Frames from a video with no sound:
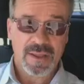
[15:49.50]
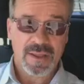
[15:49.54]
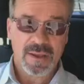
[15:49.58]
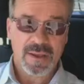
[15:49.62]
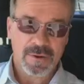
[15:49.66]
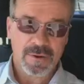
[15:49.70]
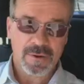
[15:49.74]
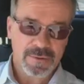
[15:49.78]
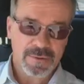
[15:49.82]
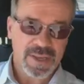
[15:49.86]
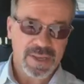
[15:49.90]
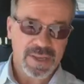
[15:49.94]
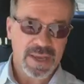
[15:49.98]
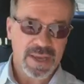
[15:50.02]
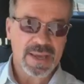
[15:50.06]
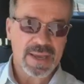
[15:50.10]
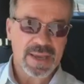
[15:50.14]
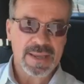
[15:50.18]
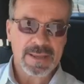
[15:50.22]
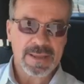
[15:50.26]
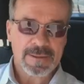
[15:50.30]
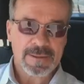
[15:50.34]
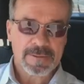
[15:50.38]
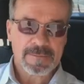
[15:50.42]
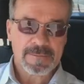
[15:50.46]

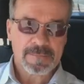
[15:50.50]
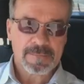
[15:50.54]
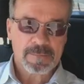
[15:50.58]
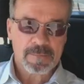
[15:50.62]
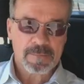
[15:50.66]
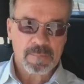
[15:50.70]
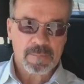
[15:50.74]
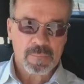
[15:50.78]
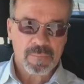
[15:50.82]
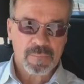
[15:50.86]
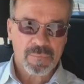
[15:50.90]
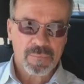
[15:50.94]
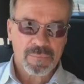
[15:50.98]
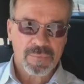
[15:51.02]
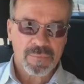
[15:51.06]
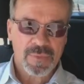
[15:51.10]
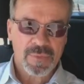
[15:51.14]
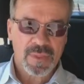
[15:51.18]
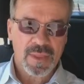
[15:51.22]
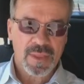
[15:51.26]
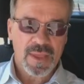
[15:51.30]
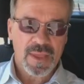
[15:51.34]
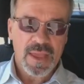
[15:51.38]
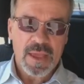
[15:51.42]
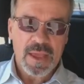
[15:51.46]
Okay.
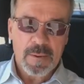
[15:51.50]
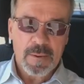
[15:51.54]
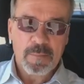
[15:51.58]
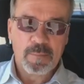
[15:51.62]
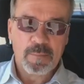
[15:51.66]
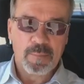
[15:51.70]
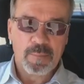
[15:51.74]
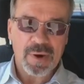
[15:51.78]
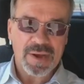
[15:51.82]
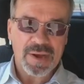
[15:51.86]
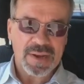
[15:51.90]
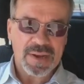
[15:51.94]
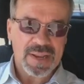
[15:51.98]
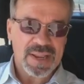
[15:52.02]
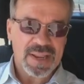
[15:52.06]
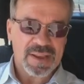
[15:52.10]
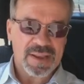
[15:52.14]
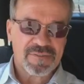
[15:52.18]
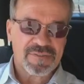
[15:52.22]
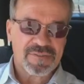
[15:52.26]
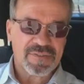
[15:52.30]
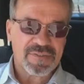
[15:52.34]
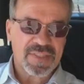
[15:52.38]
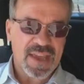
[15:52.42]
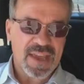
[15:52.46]
But
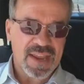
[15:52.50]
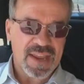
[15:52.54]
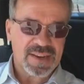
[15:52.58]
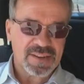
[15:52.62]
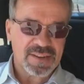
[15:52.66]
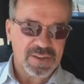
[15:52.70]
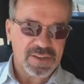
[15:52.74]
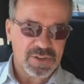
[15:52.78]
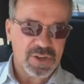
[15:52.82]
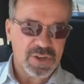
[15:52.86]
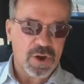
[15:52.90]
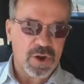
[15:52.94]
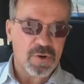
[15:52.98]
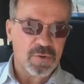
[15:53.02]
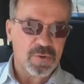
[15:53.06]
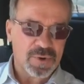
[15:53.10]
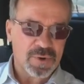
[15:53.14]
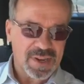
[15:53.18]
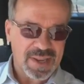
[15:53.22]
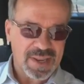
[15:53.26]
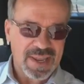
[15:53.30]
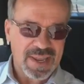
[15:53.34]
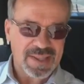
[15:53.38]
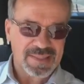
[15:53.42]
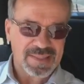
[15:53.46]
if they
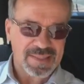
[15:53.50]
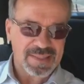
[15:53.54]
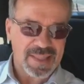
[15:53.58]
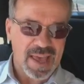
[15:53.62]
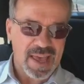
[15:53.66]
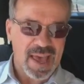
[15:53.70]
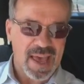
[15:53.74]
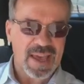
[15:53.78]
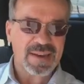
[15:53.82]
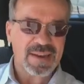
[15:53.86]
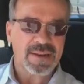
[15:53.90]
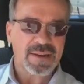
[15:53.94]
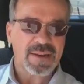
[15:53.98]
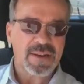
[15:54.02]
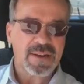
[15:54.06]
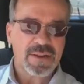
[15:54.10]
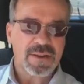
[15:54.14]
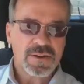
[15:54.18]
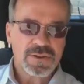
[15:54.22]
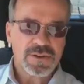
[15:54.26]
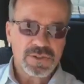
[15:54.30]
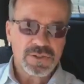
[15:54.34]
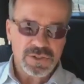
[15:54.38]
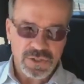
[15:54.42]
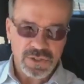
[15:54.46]
don't get that,
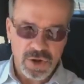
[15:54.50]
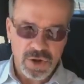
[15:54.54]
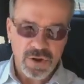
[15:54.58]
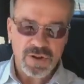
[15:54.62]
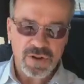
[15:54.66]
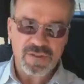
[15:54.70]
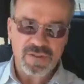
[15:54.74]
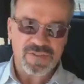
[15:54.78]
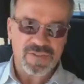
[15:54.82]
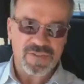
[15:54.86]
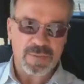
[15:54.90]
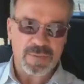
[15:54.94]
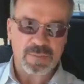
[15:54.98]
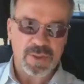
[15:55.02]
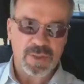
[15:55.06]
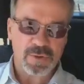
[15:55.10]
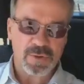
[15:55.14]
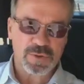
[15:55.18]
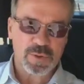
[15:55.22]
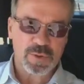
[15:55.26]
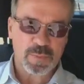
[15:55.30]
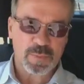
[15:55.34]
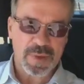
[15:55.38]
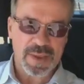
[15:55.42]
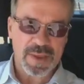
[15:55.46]
turn from
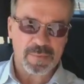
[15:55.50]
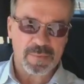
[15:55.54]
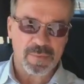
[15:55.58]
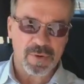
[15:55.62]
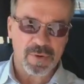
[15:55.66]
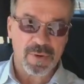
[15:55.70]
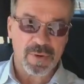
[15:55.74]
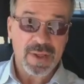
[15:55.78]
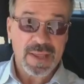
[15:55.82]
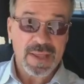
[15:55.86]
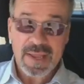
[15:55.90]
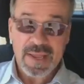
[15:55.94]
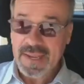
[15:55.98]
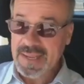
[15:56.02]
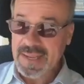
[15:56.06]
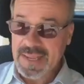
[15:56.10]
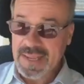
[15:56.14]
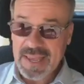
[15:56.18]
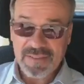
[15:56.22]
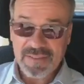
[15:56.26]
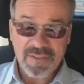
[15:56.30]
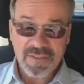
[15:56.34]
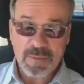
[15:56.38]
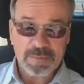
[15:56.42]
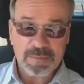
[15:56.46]
those people.
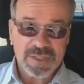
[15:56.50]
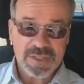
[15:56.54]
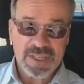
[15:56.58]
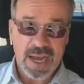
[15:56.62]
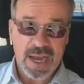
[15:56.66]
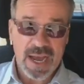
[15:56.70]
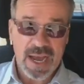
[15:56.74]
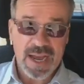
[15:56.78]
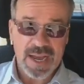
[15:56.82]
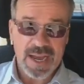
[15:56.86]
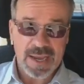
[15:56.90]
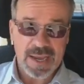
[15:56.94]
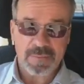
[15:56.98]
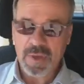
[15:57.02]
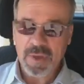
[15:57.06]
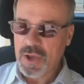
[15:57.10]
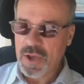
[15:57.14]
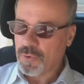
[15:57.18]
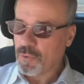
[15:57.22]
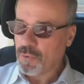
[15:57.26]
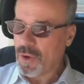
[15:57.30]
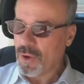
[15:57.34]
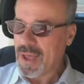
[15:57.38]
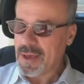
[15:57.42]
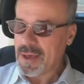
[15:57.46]
Give them time.
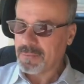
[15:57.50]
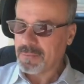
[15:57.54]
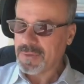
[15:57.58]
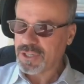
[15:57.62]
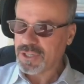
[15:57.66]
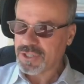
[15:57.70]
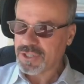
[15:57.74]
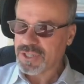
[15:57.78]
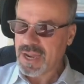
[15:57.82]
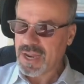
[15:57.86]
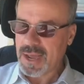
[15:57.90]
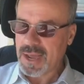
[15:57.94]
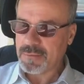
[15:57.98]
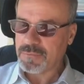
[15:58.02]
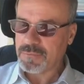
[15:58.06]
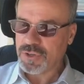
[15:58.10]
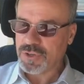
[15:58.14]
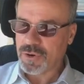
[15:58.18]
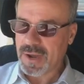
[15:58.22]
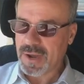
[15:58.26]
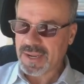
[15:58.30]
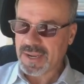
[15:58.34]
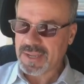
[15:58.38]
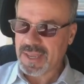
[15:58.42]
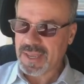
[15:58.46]
Well, how much time
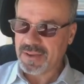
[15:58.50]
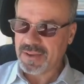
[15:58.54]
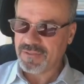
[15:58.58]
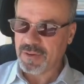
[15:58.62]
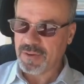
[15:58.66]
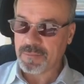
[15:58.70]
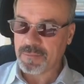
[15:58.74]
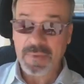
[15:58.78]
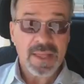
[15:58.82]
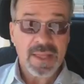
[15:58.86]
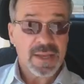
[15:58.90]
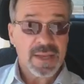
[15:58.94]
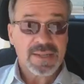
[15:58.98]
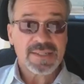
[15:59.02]
do I give them?